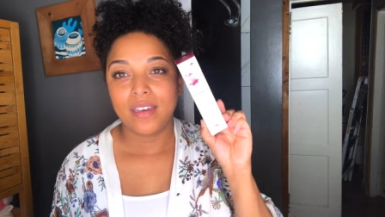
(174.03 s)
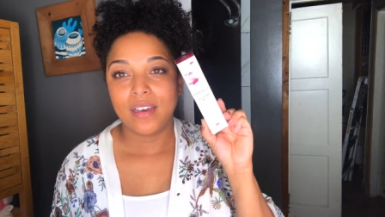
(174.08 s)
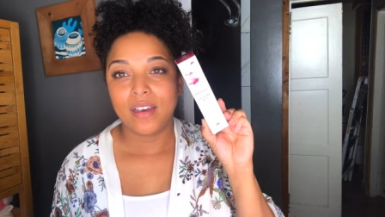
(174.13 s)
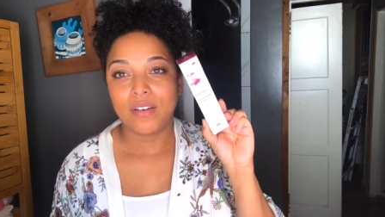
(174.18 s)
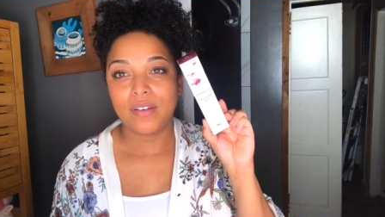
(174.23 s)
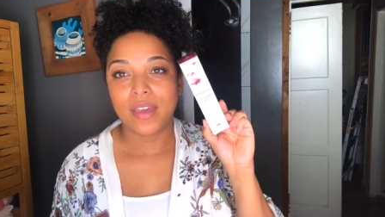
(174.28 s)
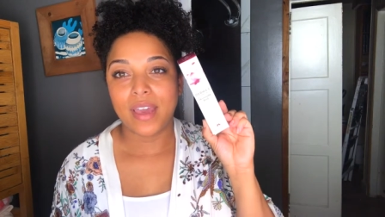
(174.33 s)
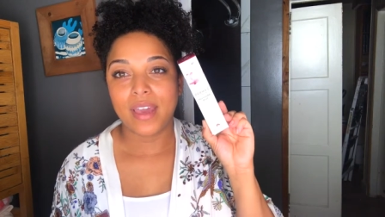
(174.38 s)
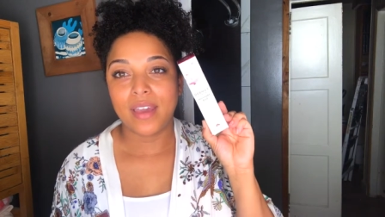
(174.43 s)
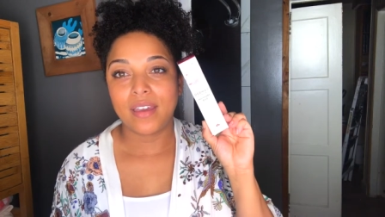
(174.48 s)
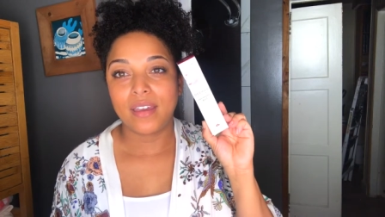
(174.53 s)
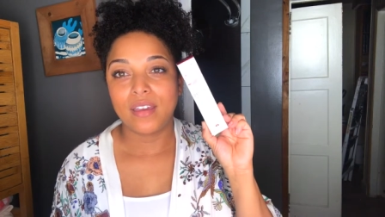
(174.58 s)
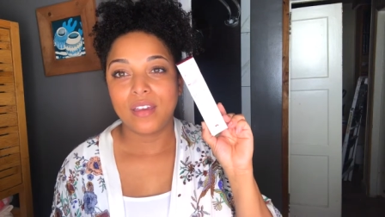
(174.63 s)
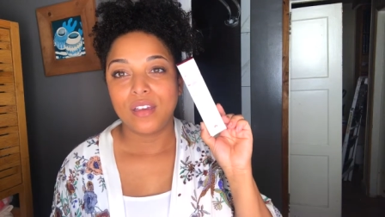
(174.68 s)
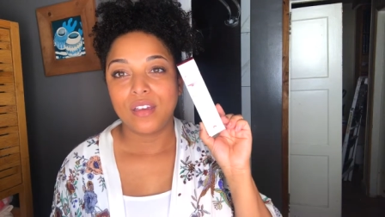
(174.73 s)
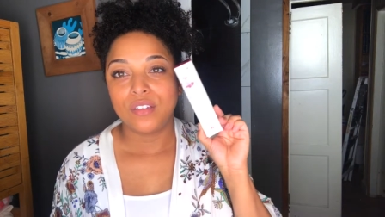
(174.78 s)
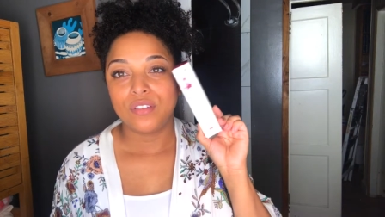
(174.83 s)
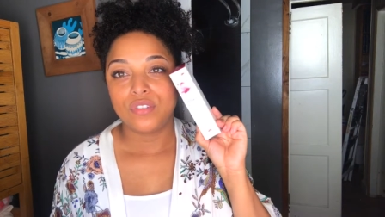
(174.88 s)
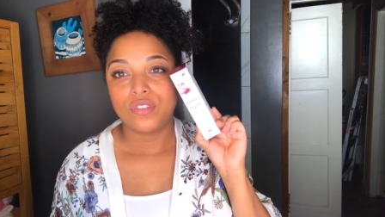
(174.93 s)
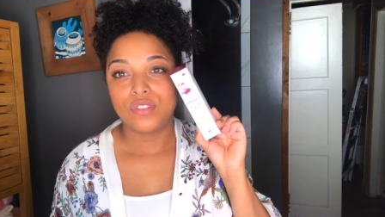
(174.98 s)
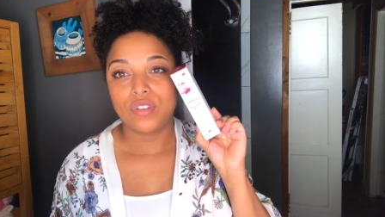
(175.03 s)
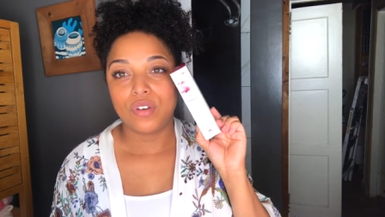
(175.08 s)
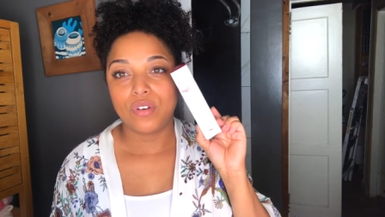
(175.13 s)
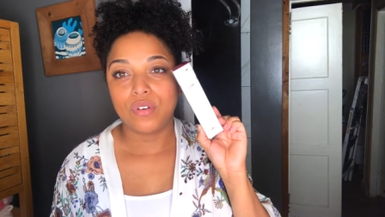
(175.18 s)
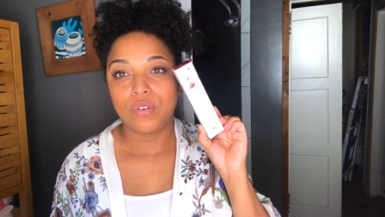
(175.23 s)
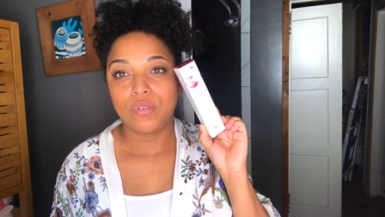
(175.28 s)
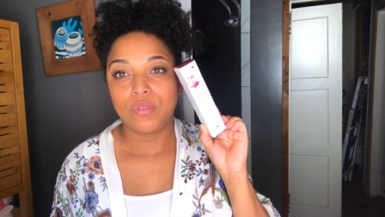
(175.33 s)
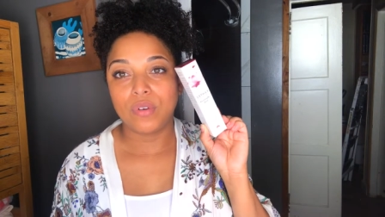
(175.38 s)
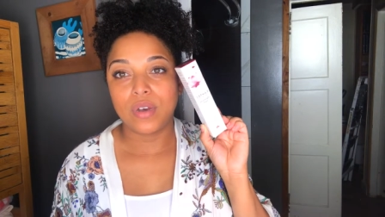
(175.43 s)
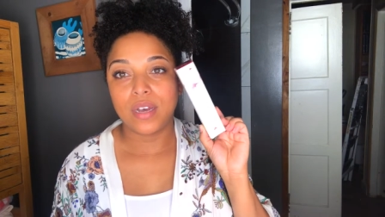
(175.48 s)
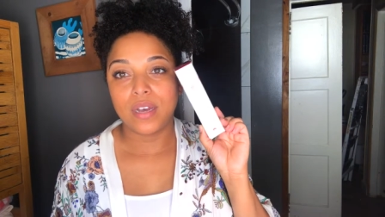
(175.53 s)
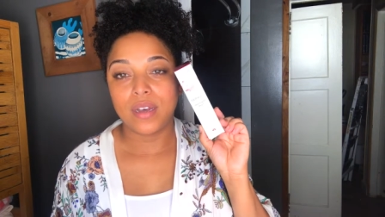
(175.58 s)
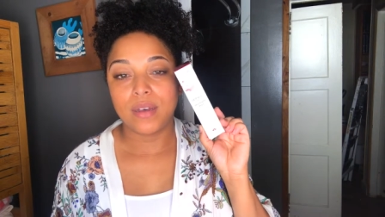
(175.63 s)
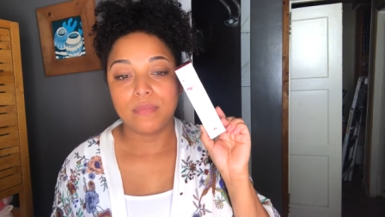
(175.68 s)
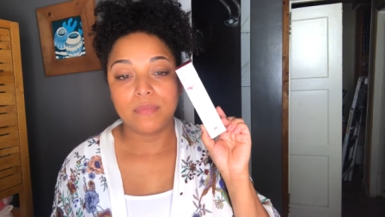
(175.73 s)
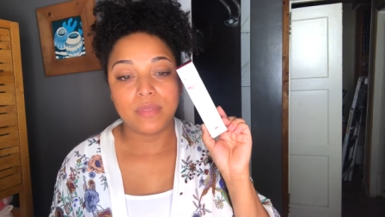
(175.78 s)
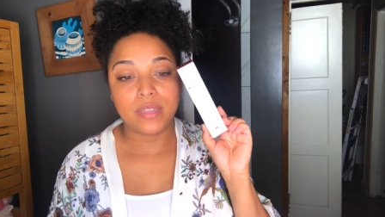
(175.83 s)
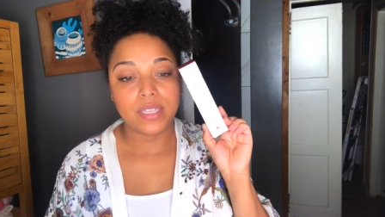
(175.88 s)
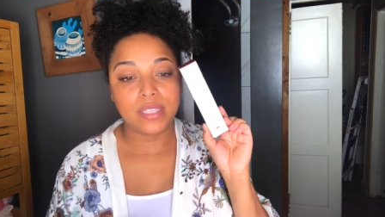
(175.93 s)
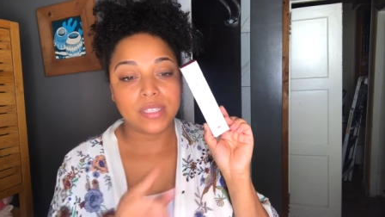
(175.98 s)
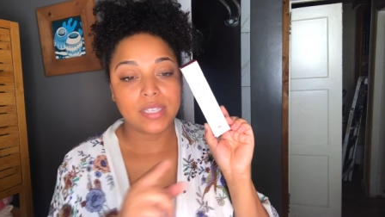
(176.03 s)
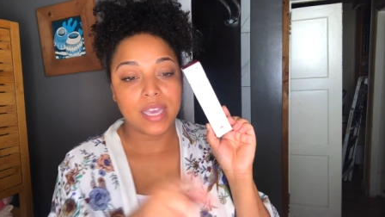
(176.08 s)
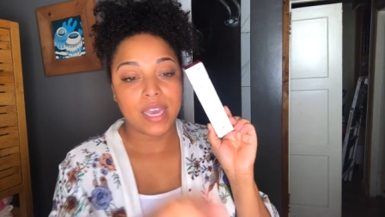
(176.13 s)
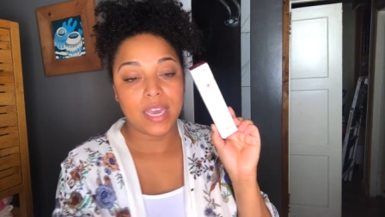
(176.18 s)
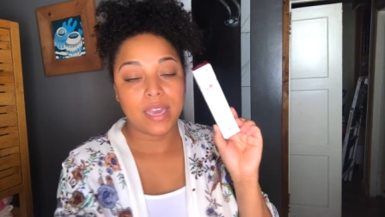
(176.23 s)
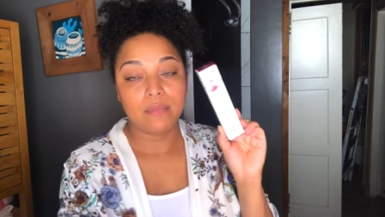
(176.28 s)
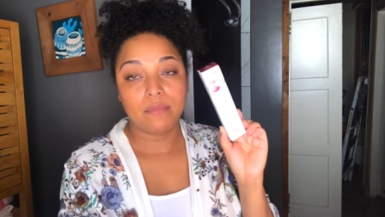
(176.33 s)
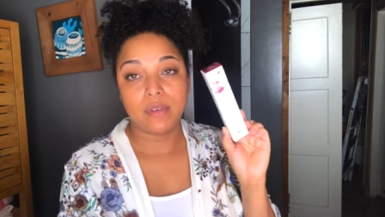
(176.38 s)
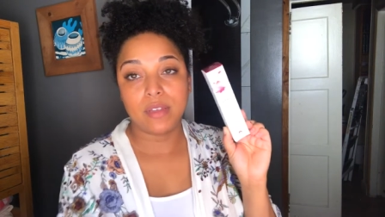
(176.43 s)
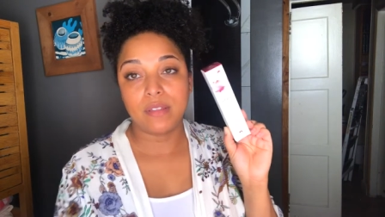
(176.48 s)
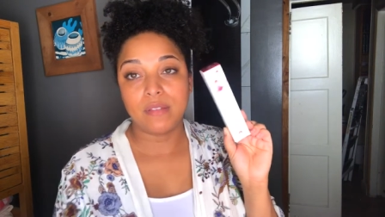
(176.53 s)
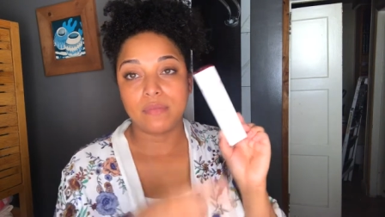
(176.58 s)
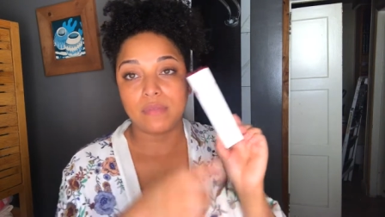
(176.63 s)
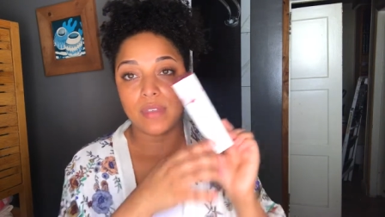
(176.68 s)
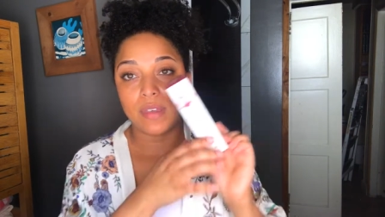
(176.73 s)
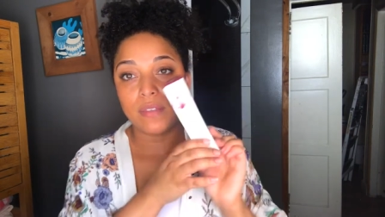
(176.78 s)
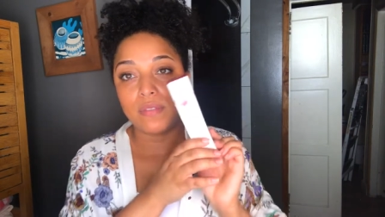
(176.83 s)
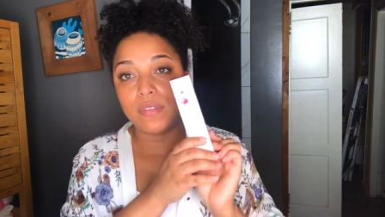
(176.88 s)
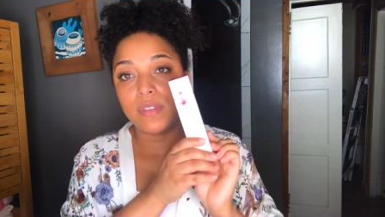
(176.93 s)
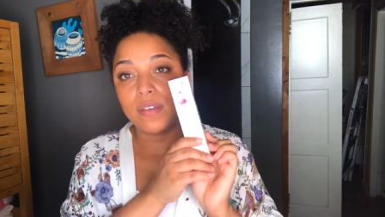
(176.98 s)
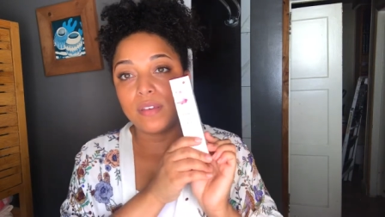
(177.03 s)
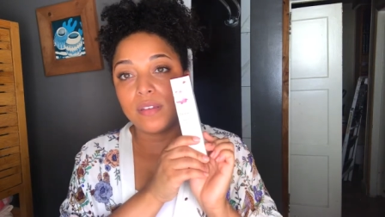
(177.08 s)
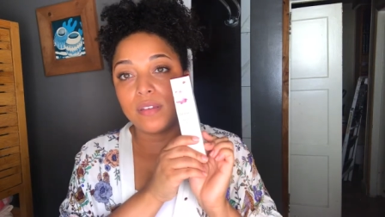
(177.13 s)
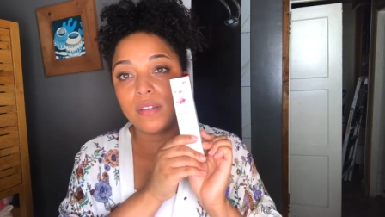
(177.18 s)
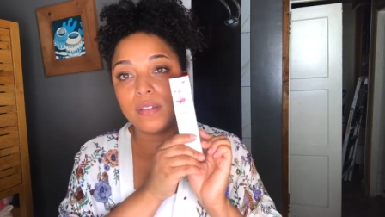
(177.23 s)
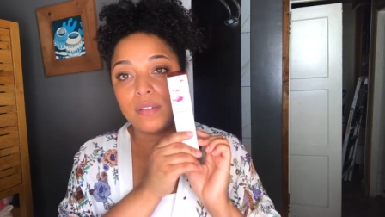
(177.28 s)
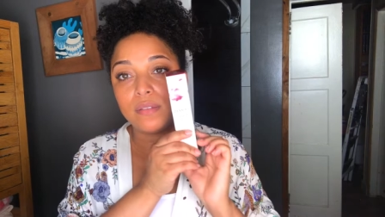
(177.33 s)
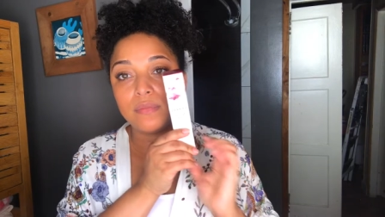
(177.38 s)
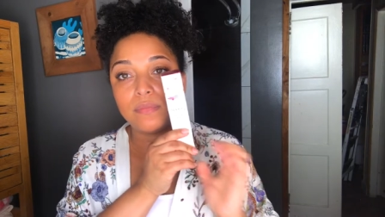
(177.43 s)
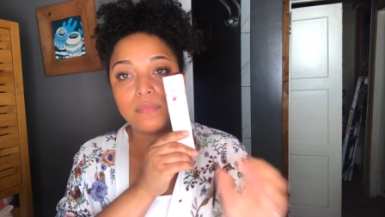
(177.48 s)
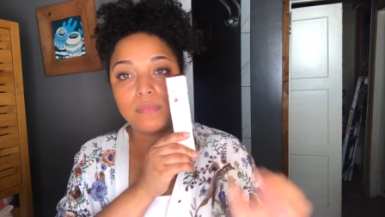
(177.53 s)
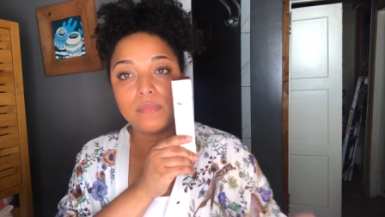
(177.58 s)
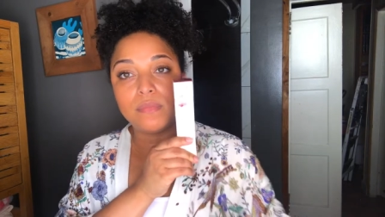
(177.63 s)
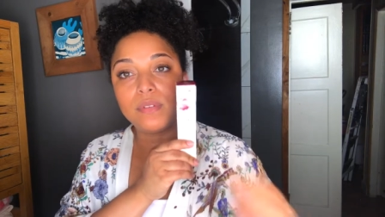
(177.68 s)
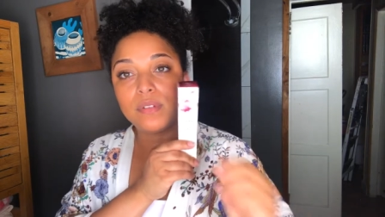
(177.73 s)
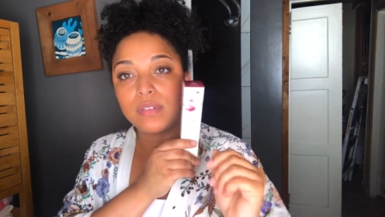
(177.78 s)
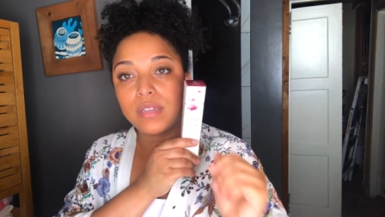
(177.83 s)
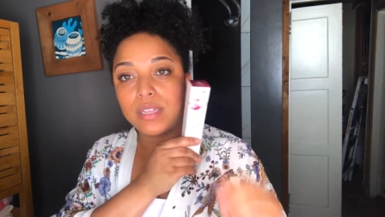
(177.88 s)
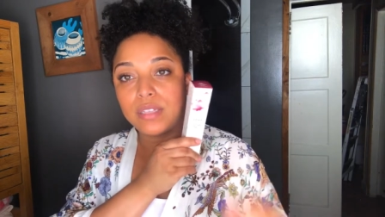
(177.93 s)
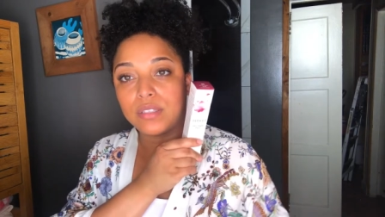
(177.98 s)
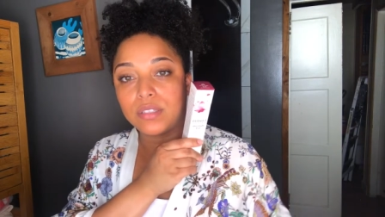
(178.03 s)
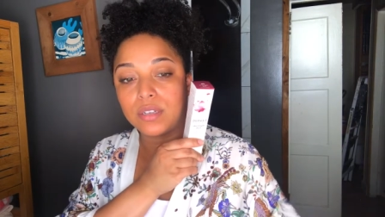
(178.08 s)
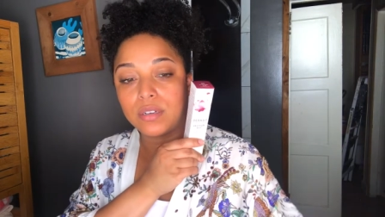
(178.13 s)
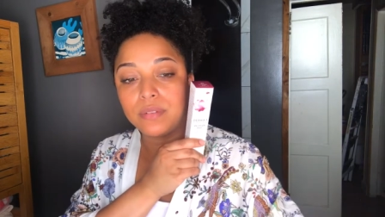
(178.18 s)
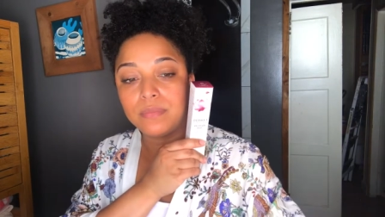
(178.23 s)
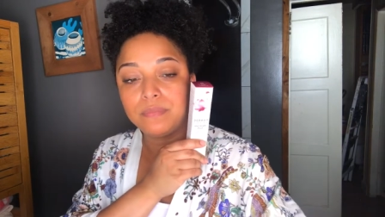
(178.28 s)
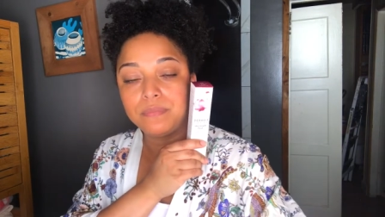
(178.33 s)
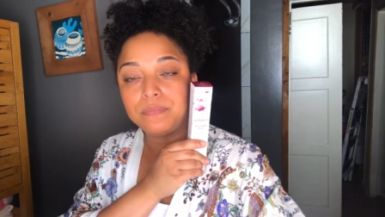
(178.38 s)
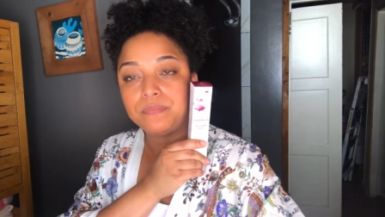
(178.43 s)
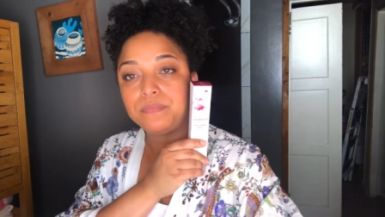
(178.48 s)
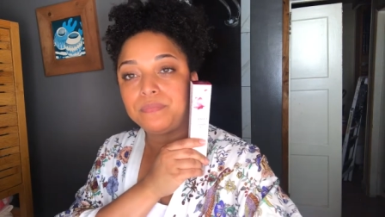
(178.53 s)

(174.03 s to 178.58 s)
Okay, so um, this came with the cleanser.